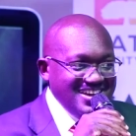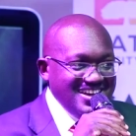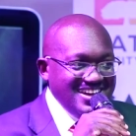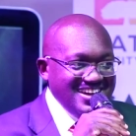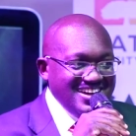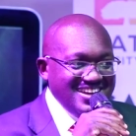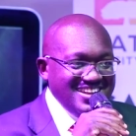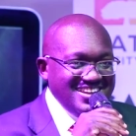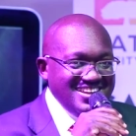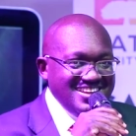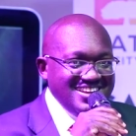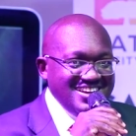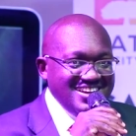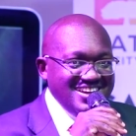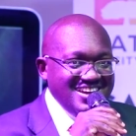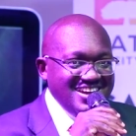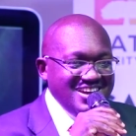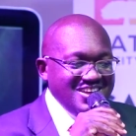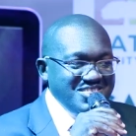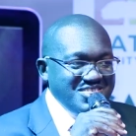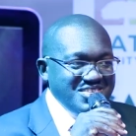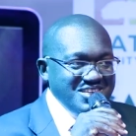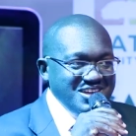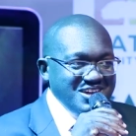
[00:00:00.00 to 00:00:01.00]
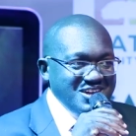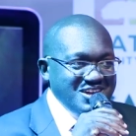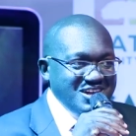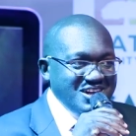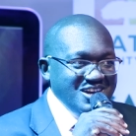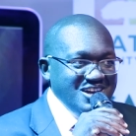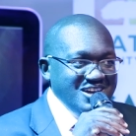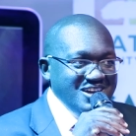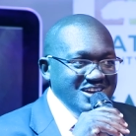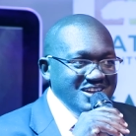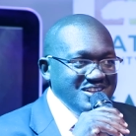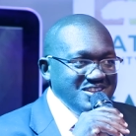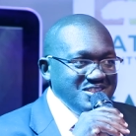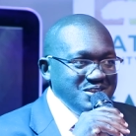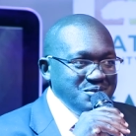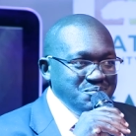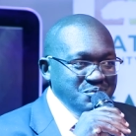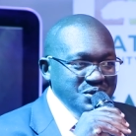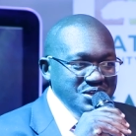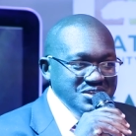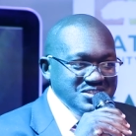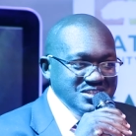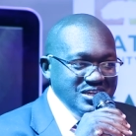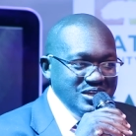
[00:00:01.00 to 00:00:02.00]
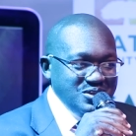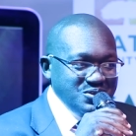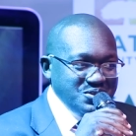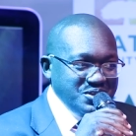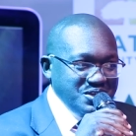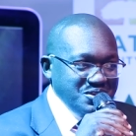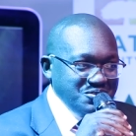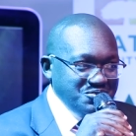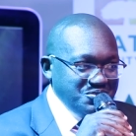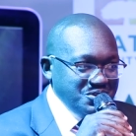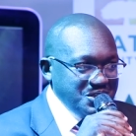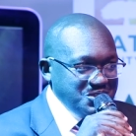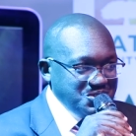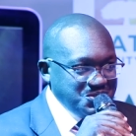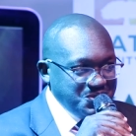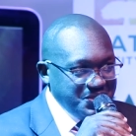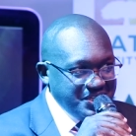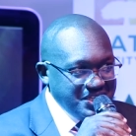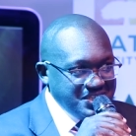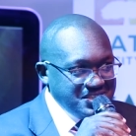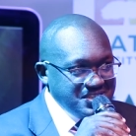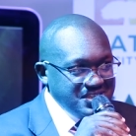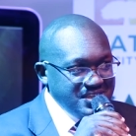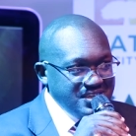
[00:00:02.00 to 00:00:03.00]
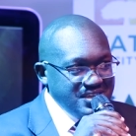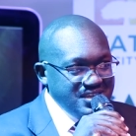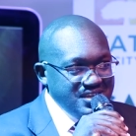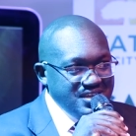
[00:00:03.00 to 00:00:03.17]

And uh, I think uh, the boys are looking forward to it.